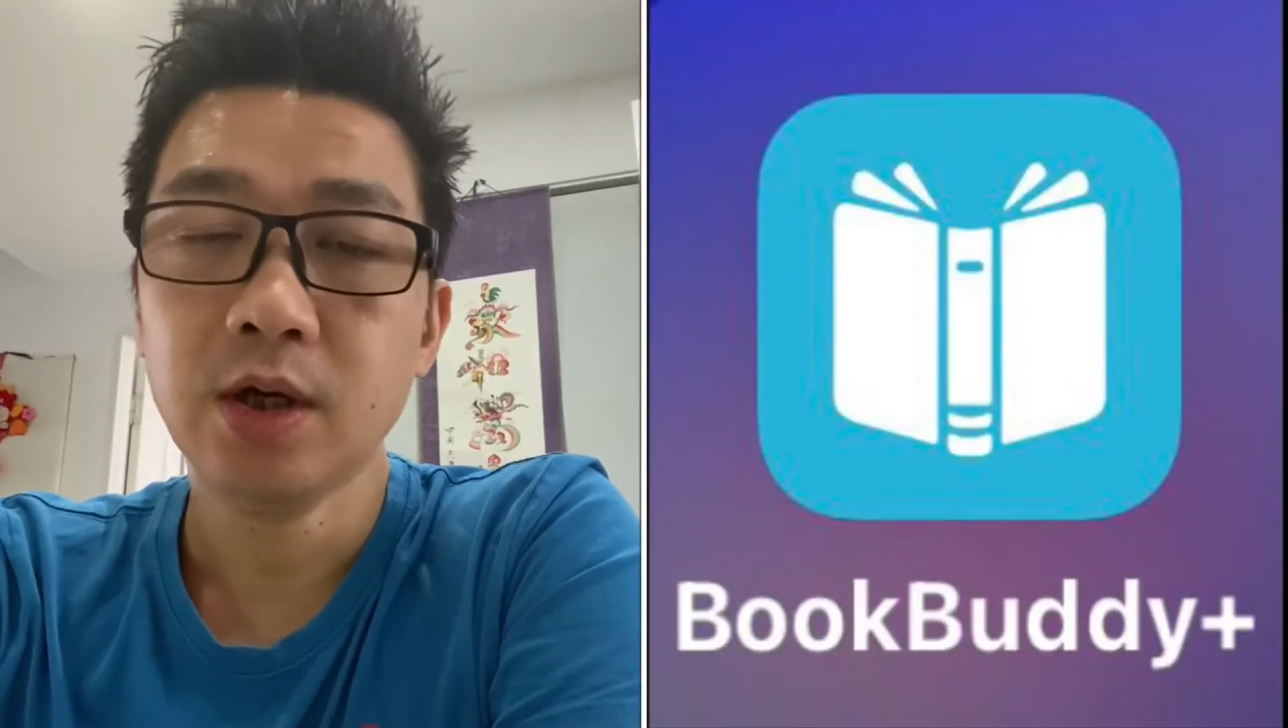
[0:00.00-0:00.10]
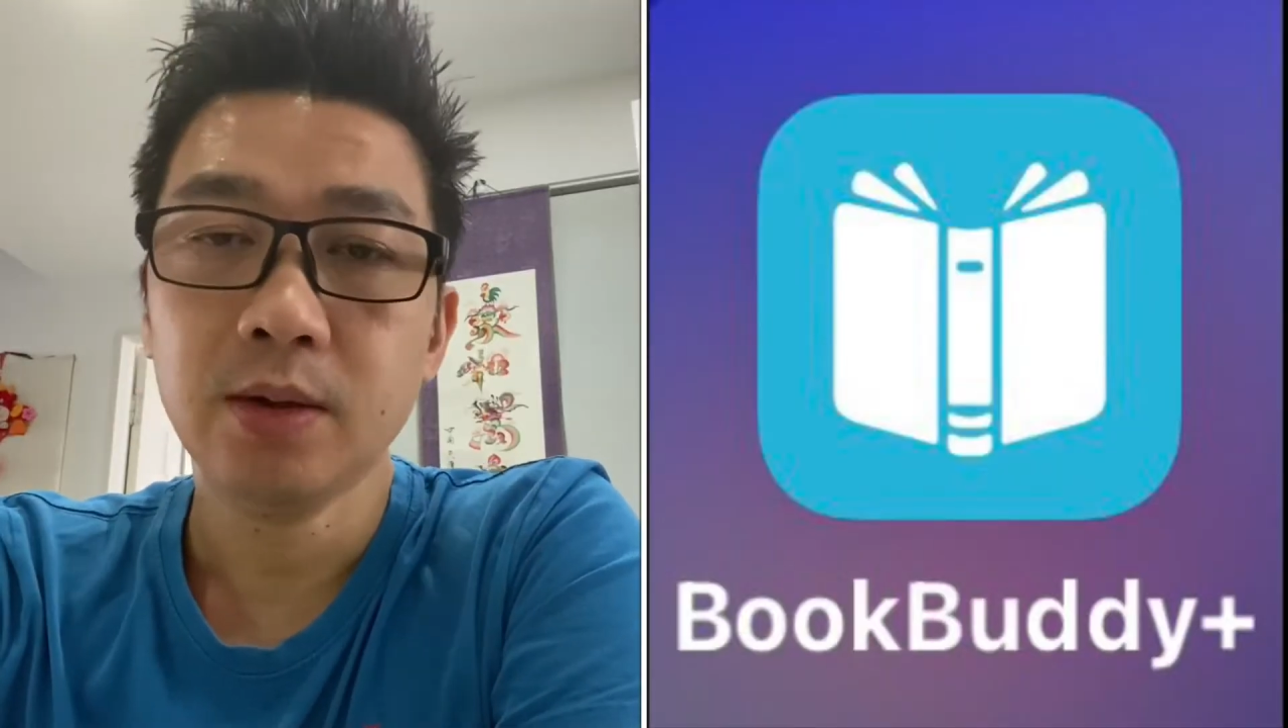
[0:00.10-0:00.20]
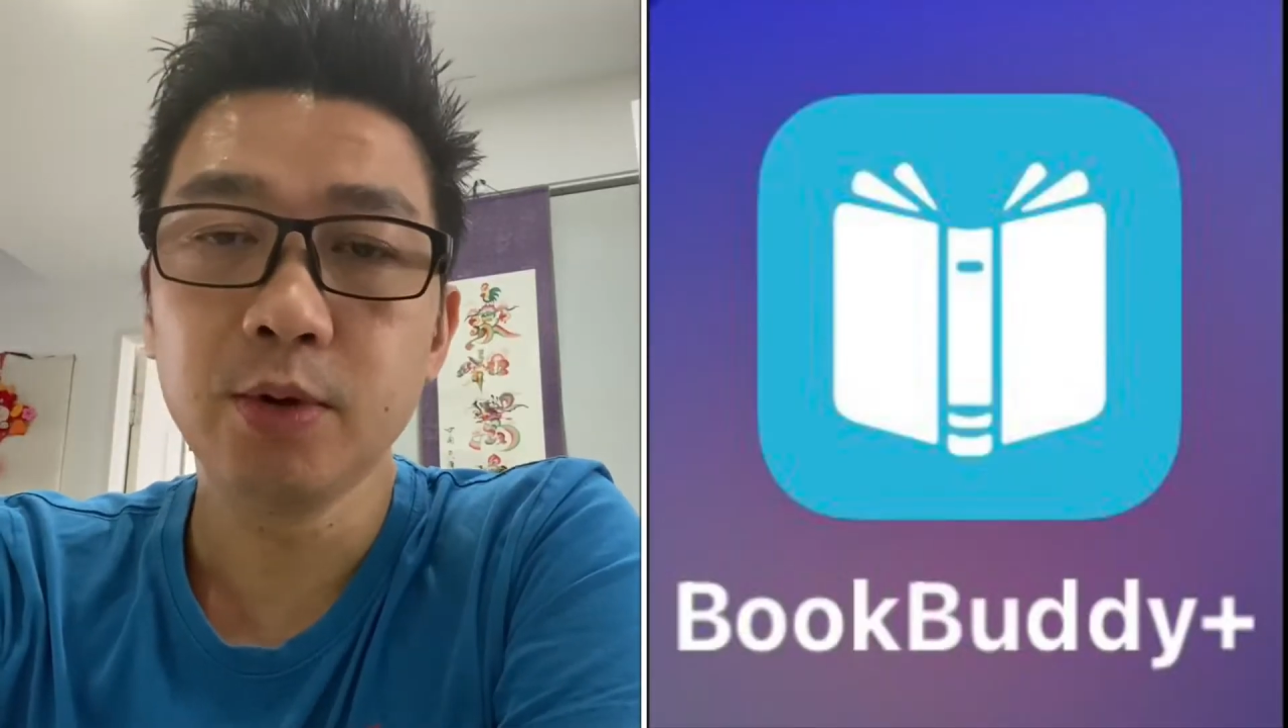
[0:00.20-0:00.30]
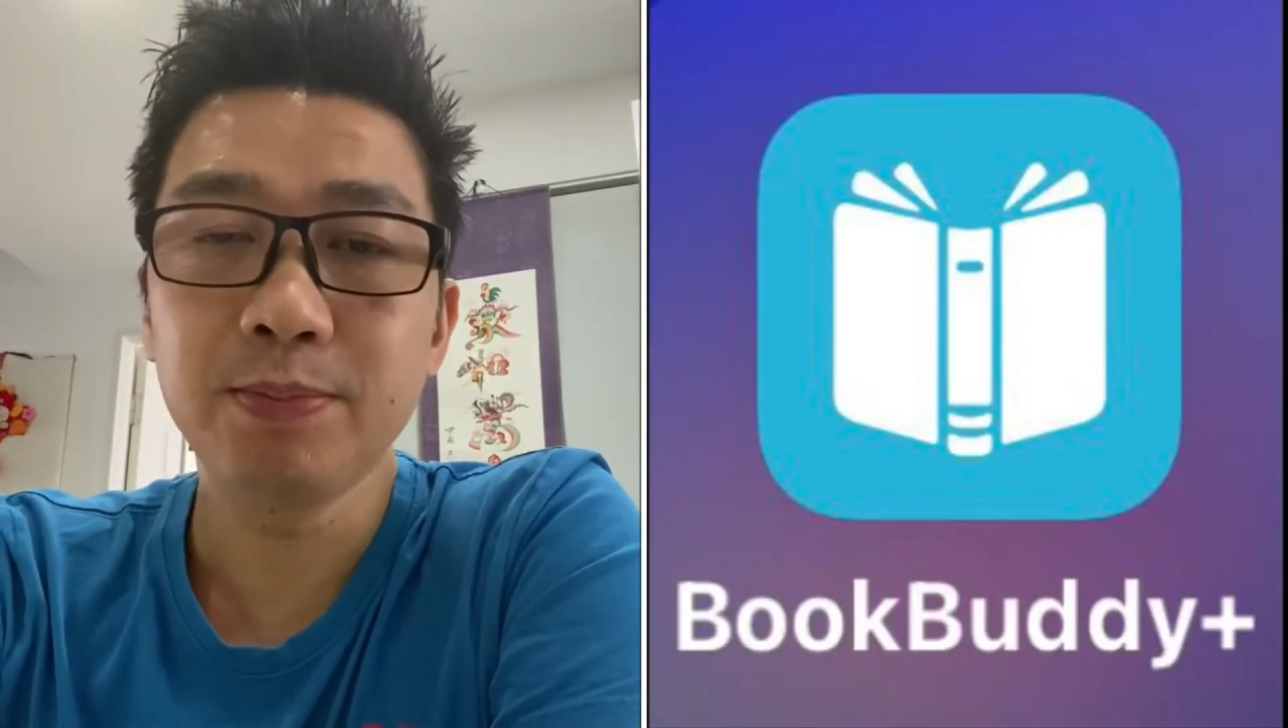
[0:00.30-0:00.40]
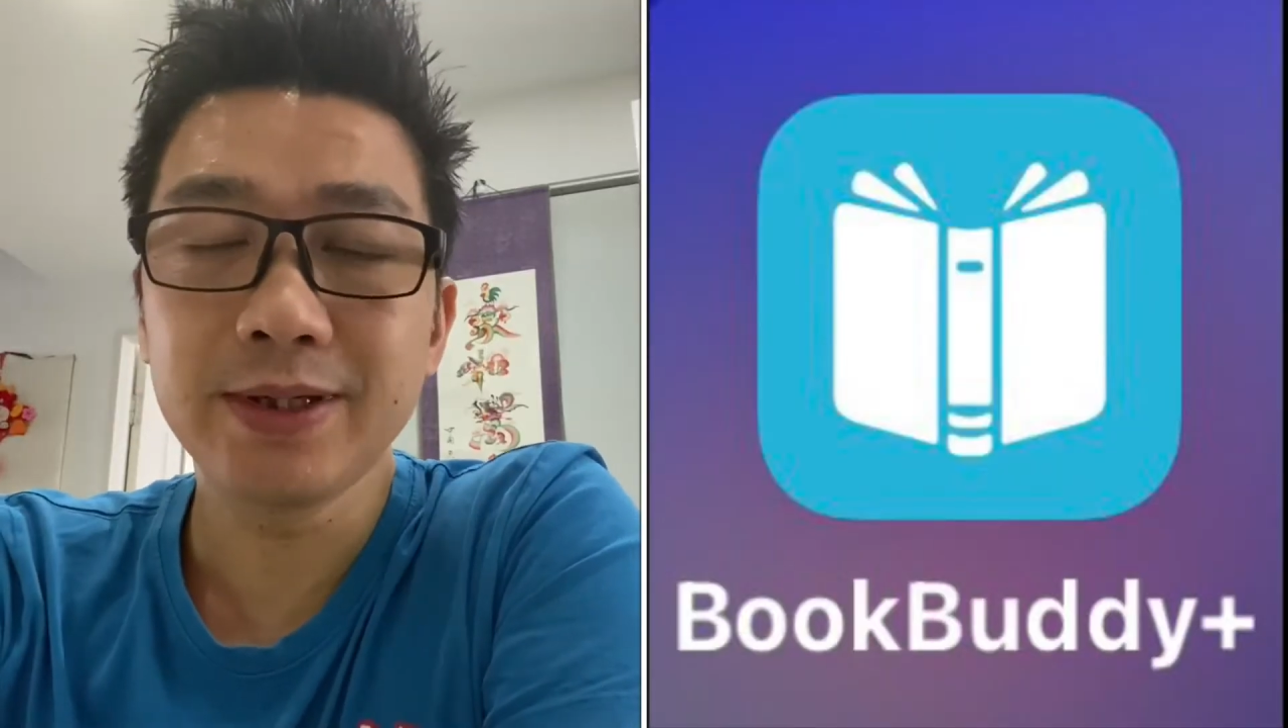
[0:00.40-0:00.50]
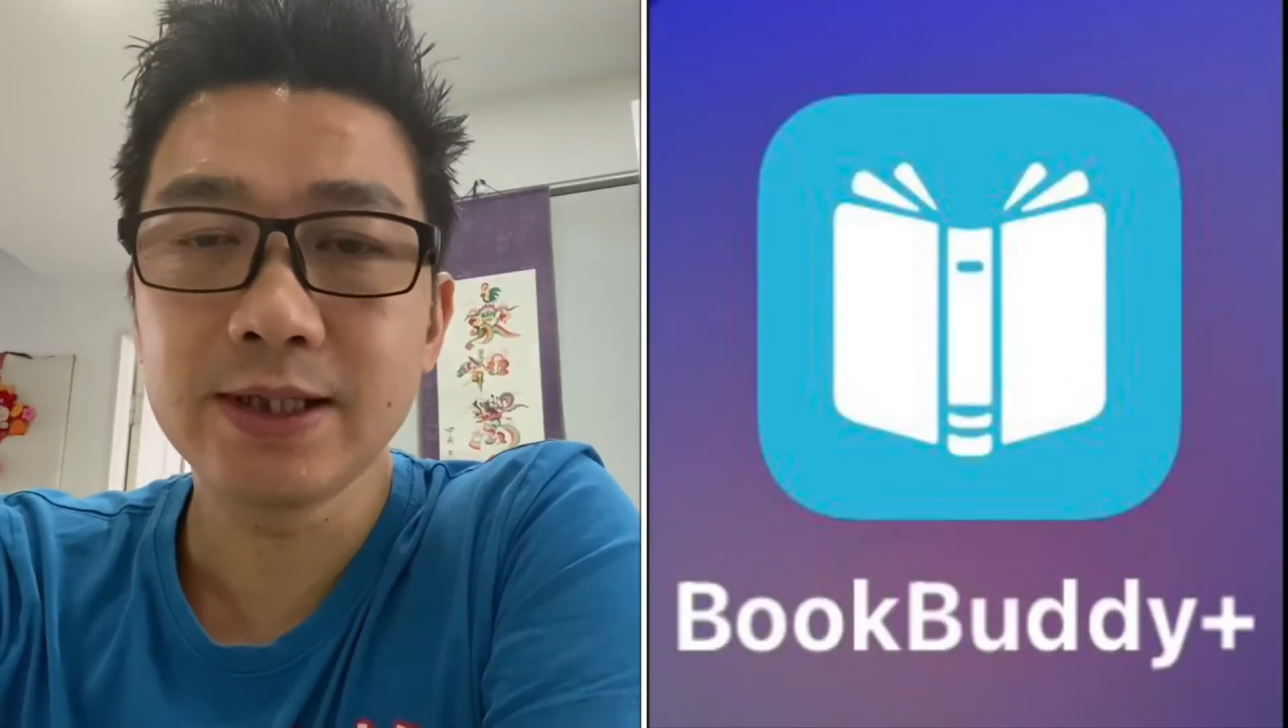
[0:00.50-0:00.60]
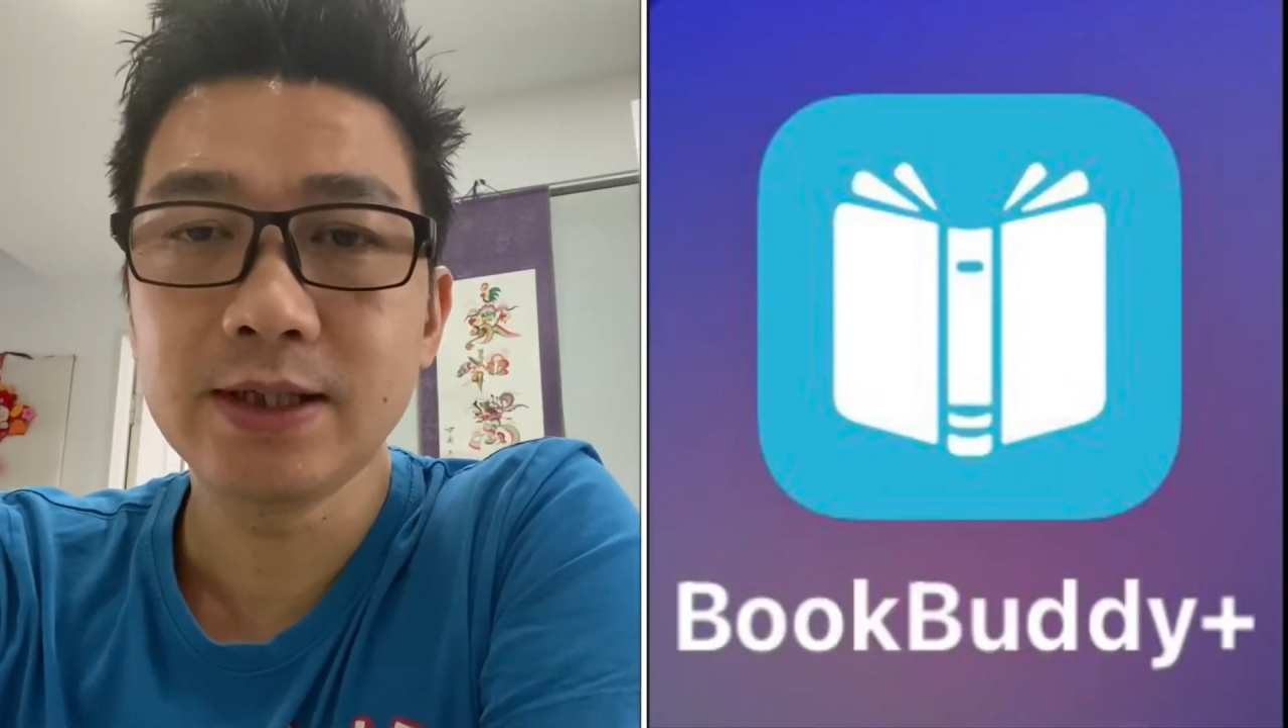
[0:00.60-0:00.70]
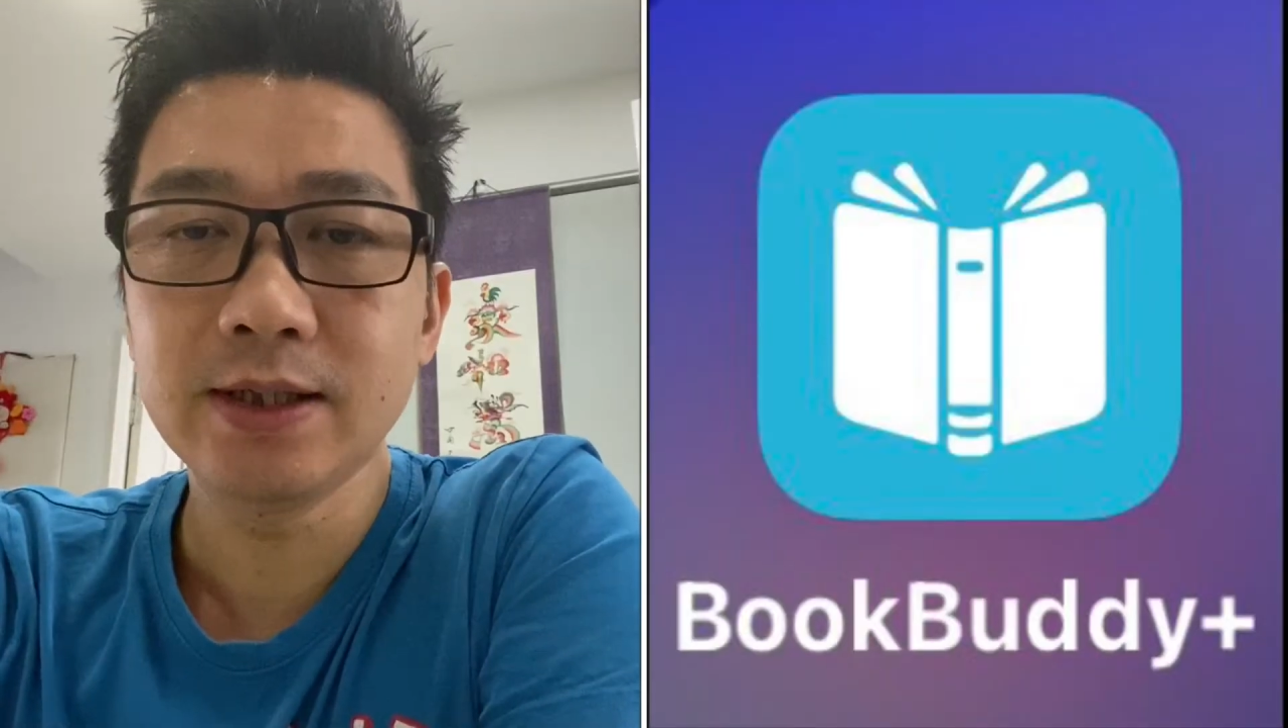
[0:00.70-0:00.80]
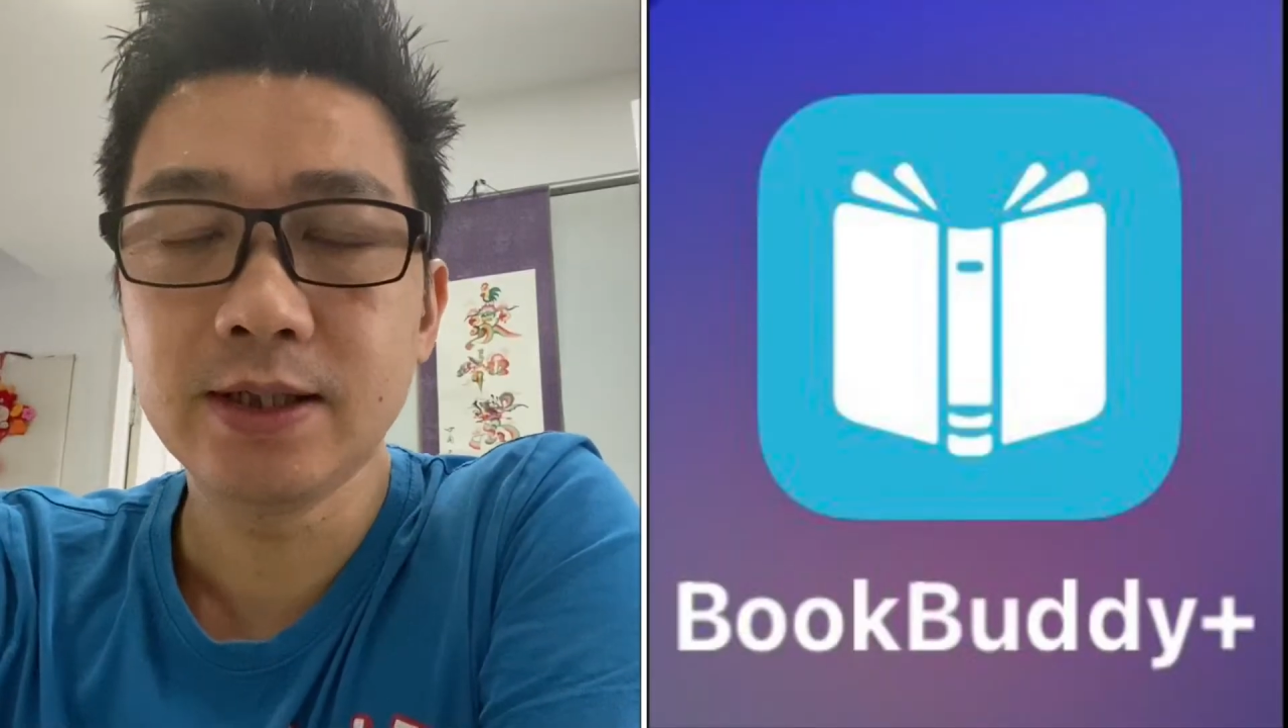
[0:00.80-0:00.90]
Book Buddy